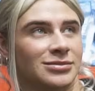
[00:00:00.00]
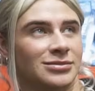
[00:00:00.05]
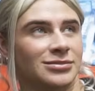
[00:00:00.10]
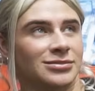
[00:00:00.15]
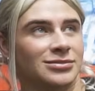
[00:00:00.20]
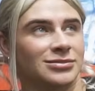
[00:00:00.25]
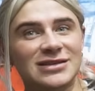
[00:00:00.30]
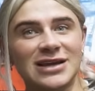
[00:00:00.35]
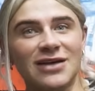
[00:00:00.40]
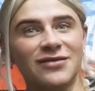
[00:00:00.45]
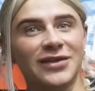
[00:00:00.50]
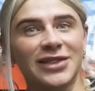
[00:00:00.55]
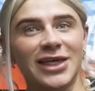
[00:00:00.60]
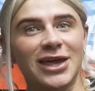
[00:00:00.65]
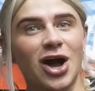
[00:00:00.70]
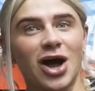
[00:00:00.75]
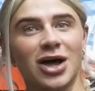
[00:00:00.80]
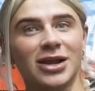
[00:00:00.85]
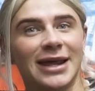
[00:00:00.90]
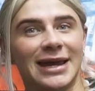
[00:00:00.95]
I've definitely
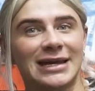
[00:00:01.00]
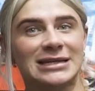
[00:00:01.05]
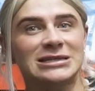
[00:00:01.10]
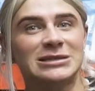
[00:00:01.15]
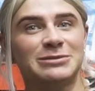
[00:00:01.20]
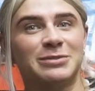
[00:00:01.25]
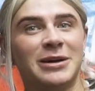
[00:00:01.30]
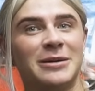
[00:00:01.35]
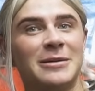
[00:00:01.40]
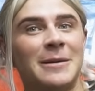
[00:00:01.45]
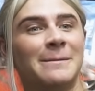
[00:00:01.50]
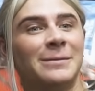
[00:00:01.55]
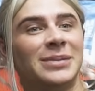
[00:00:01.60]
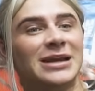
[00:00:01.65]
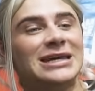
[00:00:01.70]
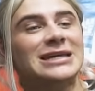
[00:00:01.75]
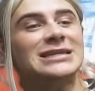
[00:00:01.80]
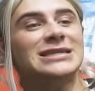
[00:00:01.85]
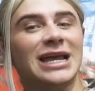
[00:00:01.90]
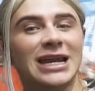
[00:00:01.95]
got a list.
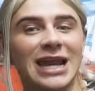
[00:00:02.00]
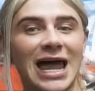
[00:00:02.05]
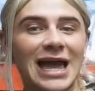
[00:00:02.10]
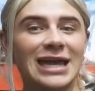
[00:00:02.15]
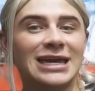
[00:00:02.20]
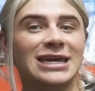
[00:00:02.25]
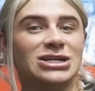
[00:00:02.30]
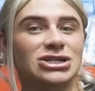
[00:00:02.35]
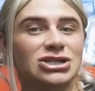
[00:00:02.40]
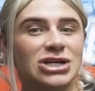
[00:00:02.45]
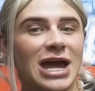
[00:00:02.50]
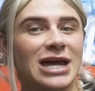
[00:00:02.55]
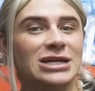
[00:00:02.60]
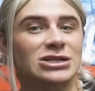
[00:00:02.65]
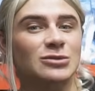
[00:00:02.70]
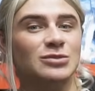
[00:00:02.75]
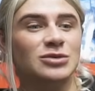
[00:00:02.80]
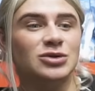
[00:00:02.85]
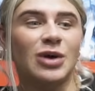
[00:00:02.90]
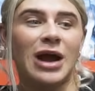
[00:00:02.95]
Please like, share,
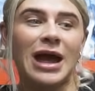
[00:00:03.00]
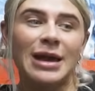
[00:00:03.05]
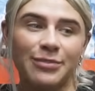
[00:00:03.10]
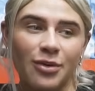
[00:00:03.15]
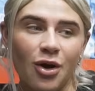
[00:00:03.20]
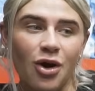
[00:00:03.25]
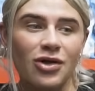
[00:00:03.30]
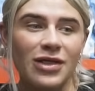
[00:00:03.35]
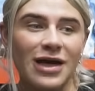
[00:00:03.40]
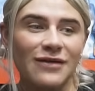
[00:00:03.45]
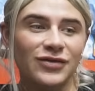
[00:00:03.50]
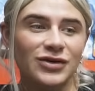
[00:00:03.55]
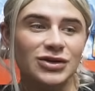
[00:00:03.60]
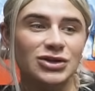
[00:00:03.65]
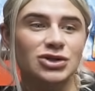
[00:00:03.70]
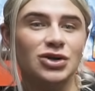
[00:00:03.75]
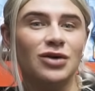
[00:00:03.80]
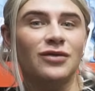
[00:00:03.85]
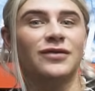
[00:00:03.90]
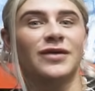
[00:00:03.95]
subscribe, all that fun
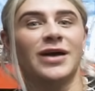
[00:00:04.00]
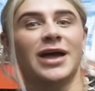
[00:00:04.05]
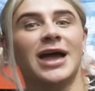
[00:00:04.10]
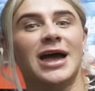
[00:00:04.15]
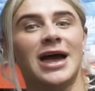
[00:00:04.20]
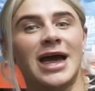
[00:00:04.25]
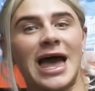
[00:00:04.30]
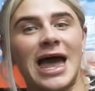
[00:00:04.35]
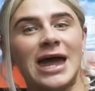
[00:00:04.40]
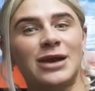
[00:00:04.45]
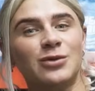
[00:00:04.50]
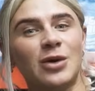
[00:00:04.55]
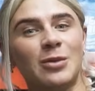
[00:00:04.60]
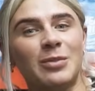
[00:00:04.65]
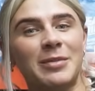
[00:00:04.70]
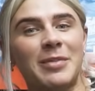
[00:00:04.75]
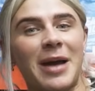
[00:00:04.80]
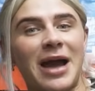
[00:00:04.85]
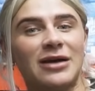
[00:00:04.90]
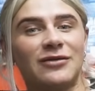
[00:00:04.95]
stuff, and we'll
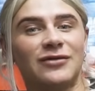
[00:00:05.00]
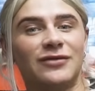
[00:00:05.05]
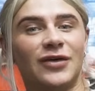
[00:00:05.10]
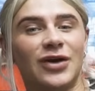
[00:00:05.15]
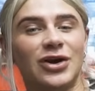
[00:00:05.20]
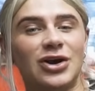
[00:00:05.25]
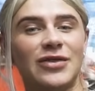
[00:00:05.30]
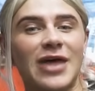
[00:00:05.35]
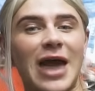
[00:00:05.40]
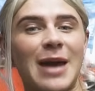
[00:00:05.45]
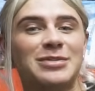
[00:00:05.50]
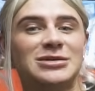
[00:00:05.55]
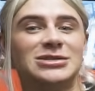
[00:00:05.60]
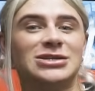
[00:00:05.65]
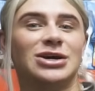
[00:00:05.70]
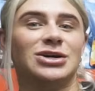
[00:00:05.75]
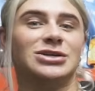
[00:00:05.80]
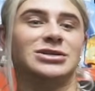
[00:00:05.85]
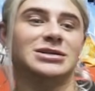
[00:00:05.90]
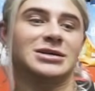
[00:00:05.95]
be back for another
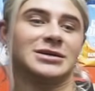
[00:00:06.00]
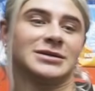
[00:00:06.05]
episode.